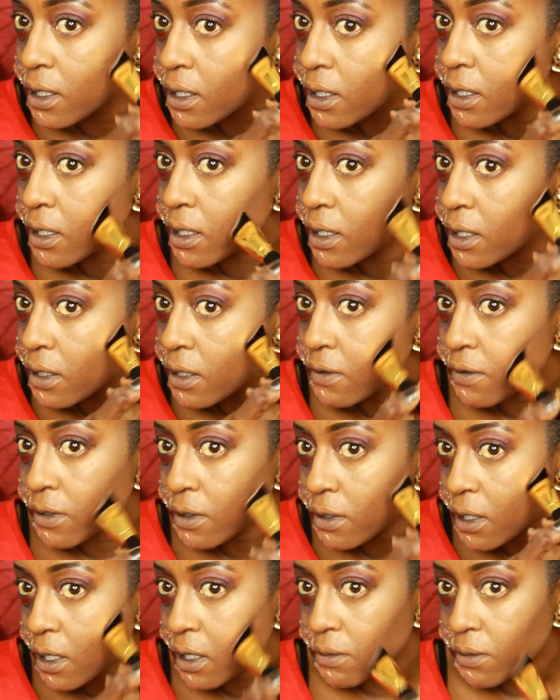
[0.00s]
I
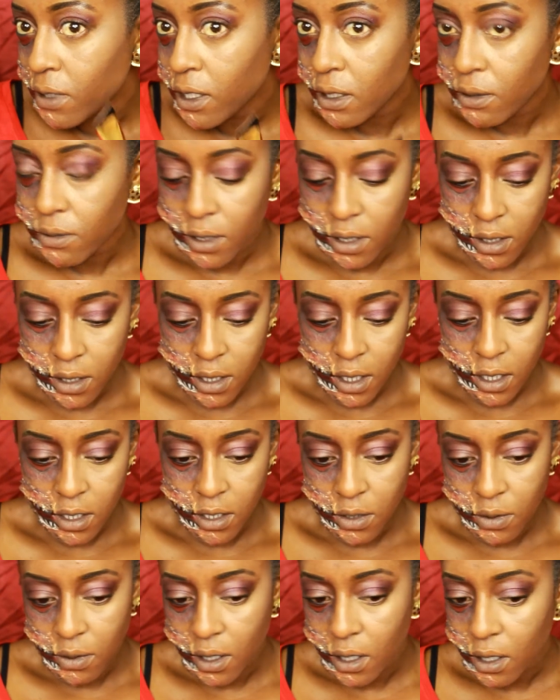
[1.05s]
feel like when I was a size
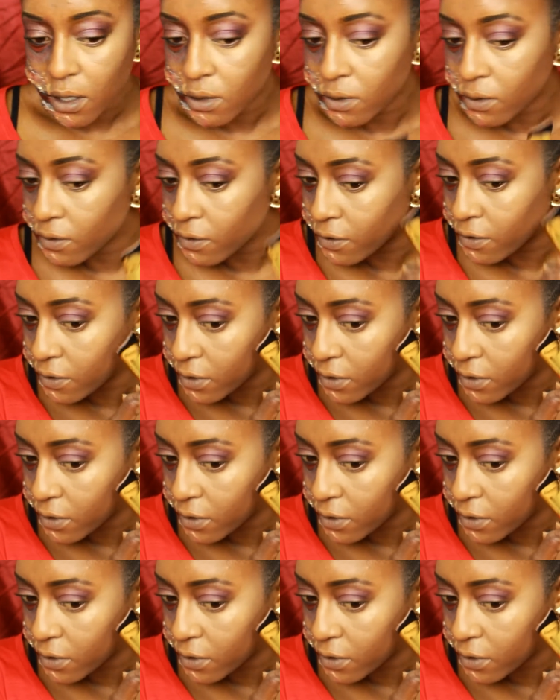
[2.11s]
12.